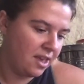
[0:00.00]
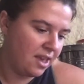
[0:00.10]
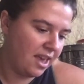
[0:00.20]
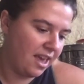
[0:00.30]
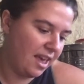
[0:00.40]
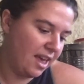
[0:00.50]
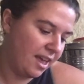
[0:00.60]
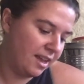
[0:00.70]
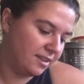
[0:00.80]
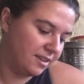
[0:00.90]

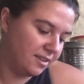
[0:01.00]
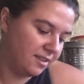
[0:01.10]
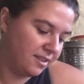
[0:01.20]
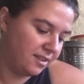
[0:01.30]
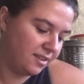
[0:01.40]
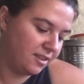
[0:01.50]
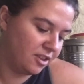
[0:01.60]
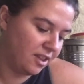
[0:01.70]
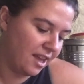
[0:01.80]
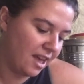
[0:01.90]
And they're
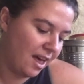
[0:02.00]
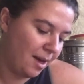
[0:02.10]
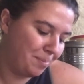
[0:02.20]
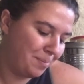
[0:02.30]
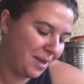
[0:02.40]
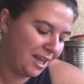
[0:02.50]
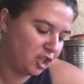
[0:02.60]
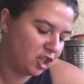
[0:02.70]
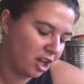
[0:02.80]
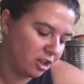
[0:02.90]
like a
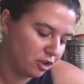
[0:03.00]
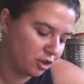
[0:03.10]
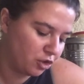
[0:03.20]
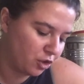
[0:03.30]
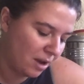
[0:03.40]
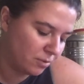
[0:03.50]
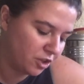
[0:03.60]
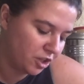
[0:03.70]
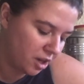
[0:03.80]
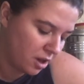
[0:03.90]
peach colored
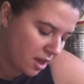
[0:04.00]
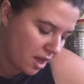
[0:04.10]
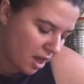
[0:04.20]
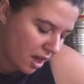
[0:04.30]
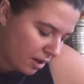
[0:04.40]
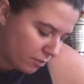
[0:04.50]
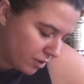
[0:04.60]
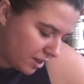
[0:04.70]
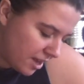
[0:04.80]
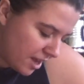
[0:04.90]
trouser. I
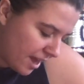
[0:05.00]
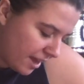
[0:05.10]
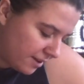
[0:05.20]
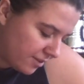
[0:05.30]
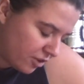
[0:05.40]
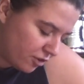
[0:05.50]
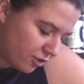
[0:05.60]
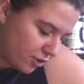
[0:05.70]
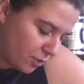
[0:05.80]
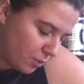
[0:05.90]
really hate
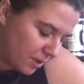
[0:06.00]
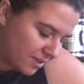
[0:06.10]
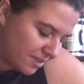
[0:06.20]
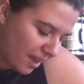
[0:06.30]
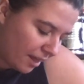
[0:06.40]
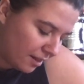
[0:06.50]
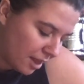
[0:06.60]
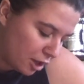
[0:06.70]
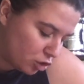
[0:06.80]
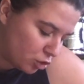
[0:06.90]
to sell
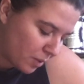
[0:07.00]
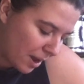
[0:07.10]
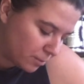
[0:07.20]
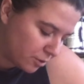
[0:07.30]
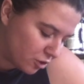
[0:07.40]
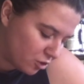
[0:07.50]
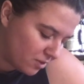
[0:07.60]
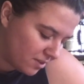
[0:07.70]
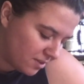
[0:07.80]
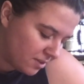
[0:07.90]

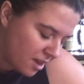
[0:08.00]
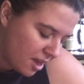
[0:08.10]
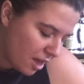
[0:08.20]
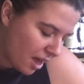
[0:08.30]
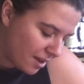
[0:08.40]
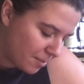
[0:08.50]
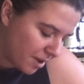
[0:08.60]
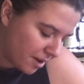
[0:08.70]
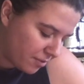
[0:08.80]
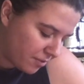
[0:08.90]
trousers. I am
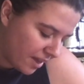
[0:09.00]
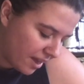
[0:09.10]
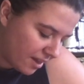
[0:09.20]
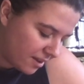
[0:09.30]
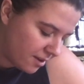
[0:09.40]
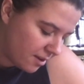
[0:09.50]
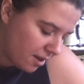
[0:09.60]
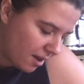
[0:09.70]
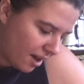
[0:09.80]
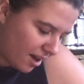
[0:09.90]
not a
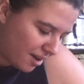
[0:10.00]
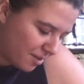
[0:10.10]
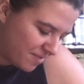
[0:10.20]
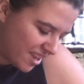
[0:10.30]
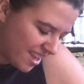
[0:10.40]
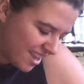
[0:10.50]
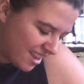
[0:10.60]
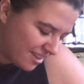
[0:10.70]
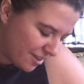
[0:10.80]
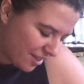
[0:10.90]
fan.
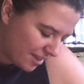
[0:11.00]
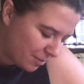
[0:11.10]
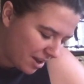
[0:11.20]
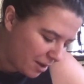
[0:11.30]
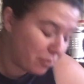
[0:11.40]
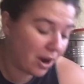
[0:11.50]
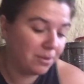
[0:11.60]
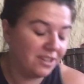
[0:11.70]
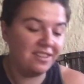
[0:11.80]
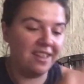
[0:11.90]
So that's why I'll
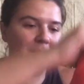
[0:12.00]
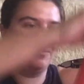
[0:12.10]
probably send them